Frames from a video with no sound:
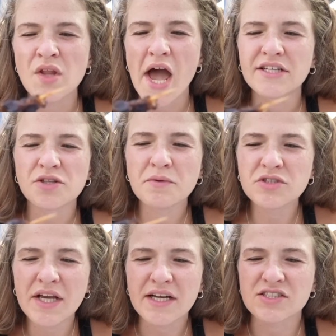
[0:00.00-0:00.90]
It's
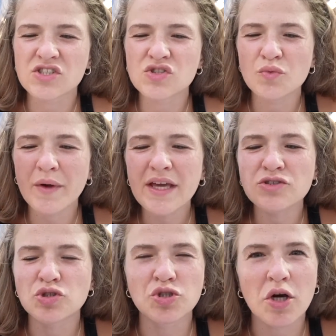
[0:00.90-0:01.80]
almost like a sweet
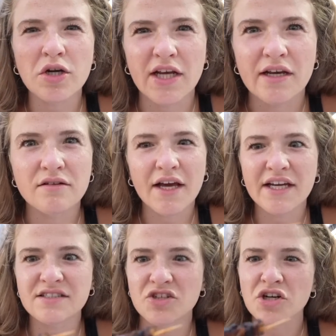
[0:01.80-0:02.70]
jerky. Like
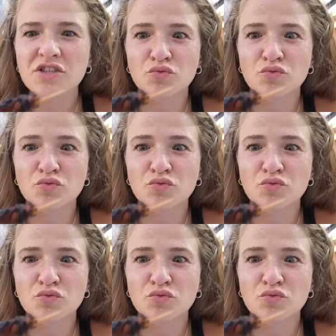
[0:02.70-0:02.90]
it's cooked